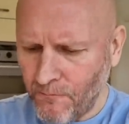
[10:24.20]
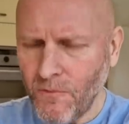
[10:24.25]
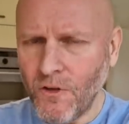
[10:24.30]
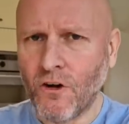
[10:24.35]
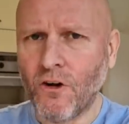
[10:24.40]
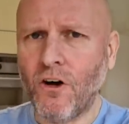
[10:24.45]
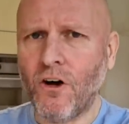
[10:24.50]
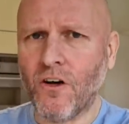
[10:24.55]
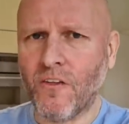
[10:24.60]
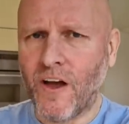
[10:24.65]

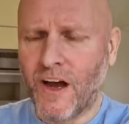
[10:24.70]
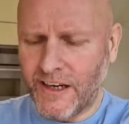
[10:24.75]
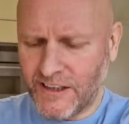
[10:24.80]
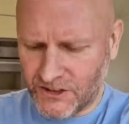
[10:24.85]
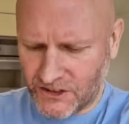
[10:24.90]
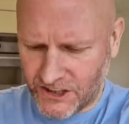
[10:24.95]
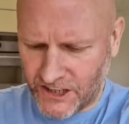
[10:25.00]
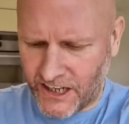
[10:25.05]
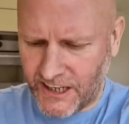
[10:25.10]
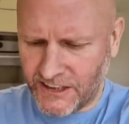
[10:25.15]
God, that
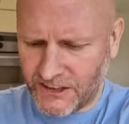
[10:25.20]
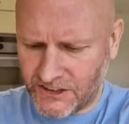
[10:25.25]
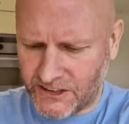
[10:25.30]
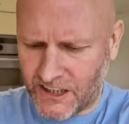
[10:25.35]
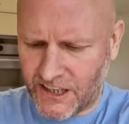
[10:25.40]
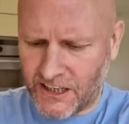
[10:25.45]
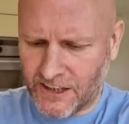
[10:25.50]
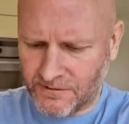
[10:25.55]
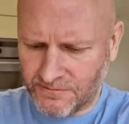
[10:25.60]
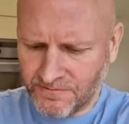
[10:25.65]
is
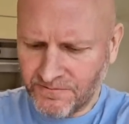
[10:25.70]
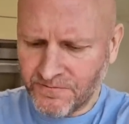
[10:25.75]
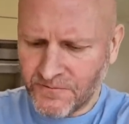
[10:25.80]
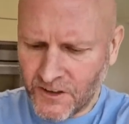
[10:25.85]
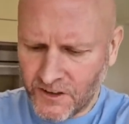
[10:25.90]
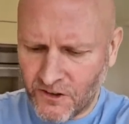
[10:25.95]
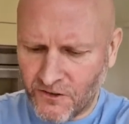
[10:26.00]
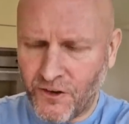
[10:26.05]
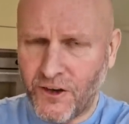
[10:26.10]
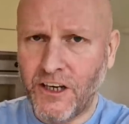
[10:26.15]
tasty.
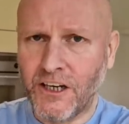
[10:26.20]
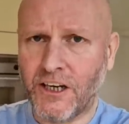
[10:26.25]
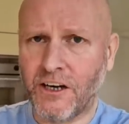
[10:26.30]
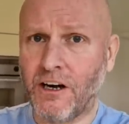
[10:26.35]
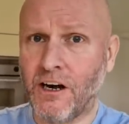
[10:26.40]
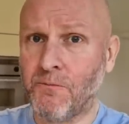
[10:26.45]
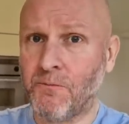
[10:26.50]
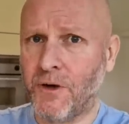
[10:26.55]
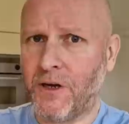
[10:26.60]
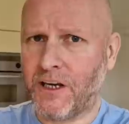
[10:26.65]
The vinegar
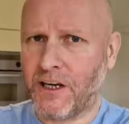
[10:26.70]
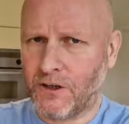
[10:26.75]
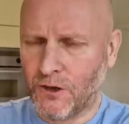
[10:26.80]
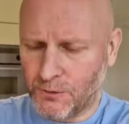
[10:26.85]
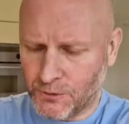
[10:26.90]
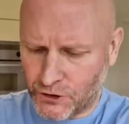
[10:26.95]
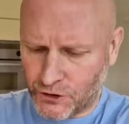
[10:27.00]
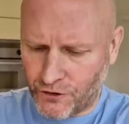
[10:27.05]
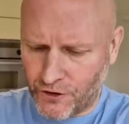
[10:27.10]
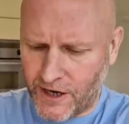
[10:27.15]
I'm picking
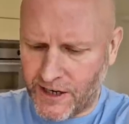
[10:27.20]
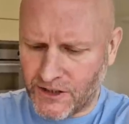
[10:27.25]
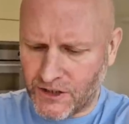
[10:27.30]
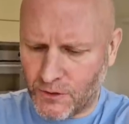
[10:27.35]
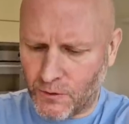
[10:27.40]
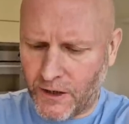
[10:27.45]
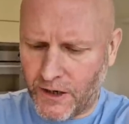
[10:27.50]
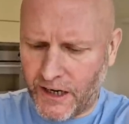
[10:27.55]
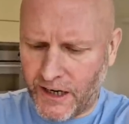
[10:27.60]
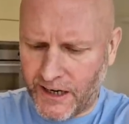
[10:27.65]
up straight
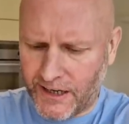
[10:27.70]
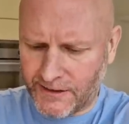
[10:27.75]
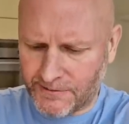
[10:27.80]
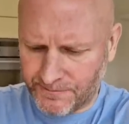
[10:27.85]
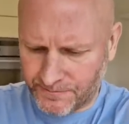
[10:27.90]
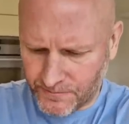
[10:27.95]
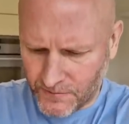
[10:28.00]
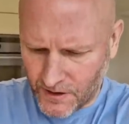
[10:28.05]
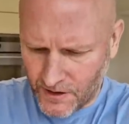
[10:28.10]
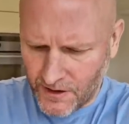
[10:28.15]
away.
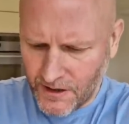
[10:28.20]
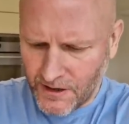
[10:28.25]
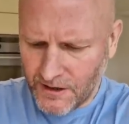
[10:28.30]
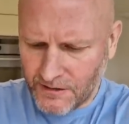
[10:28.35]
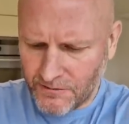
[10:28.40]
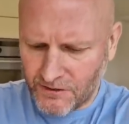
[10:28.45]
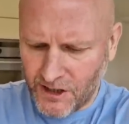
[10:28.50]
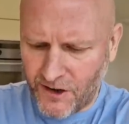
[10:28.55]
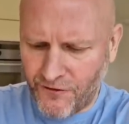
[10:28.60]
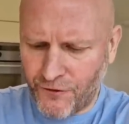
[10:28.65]

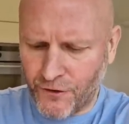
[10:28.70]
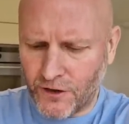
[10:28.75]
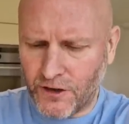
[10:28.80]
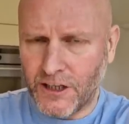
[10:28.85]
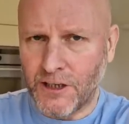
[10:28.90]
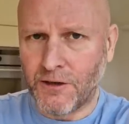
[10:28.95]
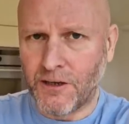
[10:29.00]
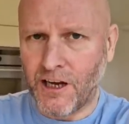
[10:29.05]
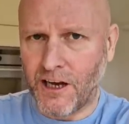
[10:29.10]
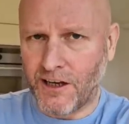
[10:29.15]

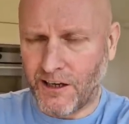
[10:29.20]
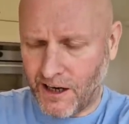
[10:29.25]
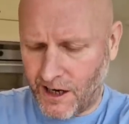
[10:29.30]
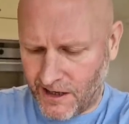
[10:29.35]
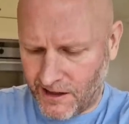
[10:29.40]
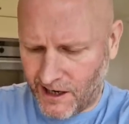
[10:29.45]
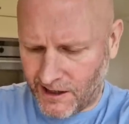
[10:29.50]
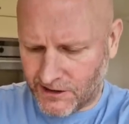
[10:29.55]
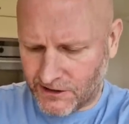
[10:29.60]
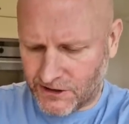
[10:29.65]
Definitely kept
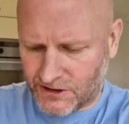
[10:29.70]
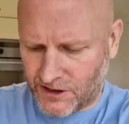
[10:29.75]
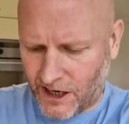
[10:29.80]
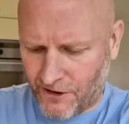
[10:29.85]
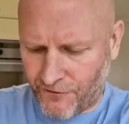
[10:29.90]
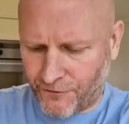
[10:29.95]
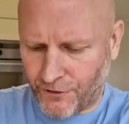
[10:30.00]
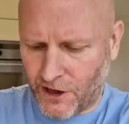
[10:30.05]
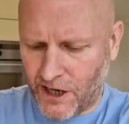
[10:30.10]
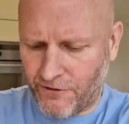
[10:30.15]
getting
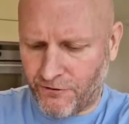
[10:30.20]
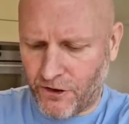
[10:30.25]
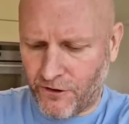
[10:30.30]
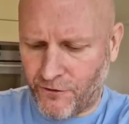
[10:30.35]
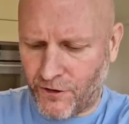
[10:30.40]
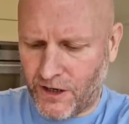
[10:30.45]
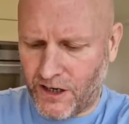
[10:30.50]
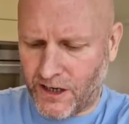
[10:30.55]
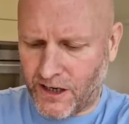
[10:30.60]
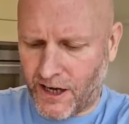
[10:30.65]
that flavour of
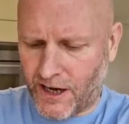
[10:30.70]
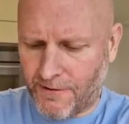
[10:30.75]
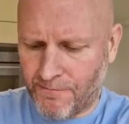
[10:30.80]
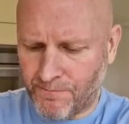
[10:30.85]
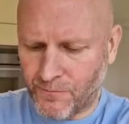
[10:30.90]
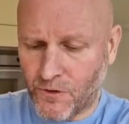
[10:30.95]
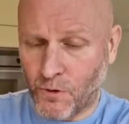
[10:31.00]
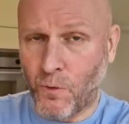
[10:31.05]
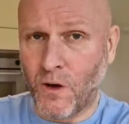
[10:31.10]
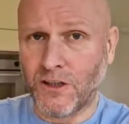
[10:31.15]
vinegar.
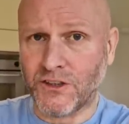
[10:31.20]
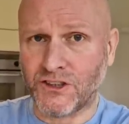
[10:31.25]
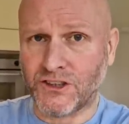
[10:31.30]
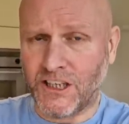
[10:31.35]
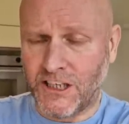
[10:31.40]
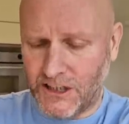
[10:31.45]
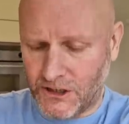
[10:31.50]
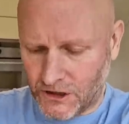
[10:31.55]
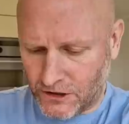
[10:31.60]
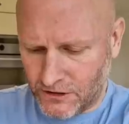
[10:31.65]
They're well
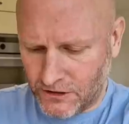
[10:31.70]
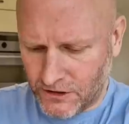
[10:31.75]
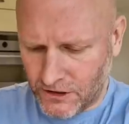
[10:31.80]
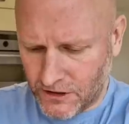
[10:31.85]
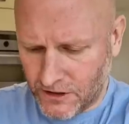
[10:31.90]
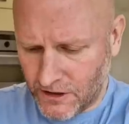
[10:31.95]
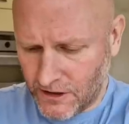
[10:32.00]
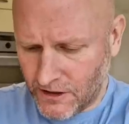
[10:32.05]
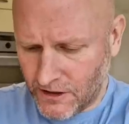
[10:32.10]
seasoned.